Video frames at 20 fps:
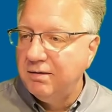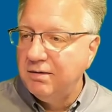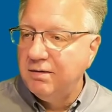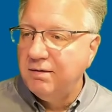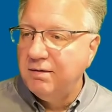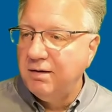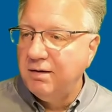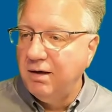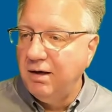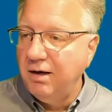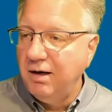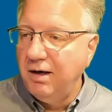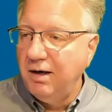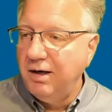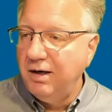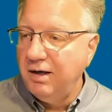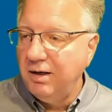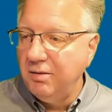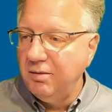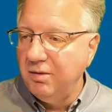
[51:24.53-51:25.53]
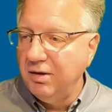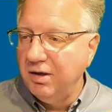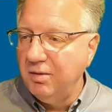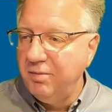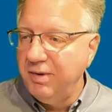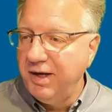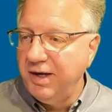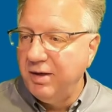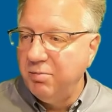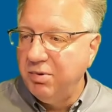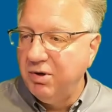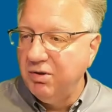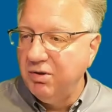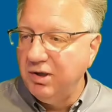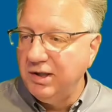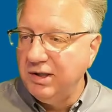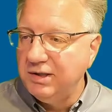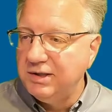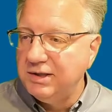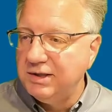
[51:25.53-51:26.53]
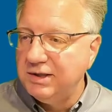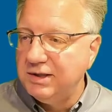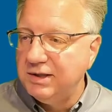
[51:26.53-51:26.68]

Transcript: All right, I'm going to make bullets.